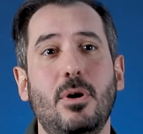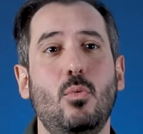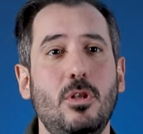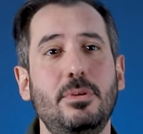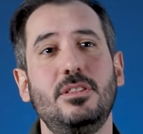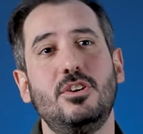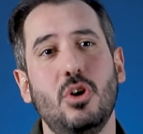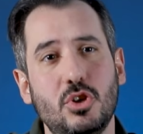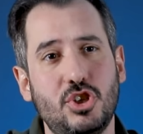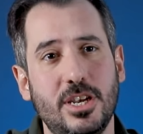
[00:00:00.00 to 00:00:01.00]
but will be
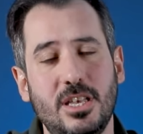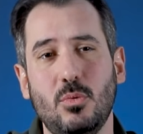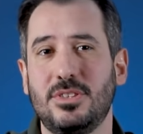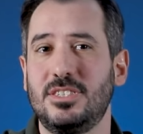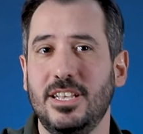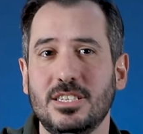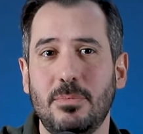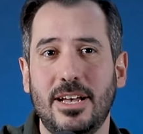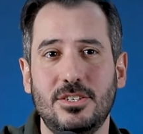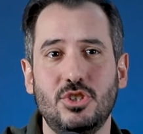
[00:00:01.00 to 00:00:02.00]
negotiating with sales
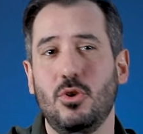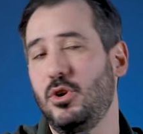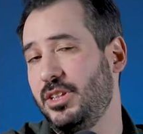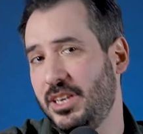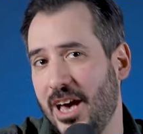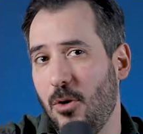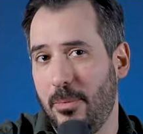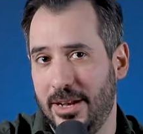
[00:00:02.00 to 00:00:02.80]
manager or an account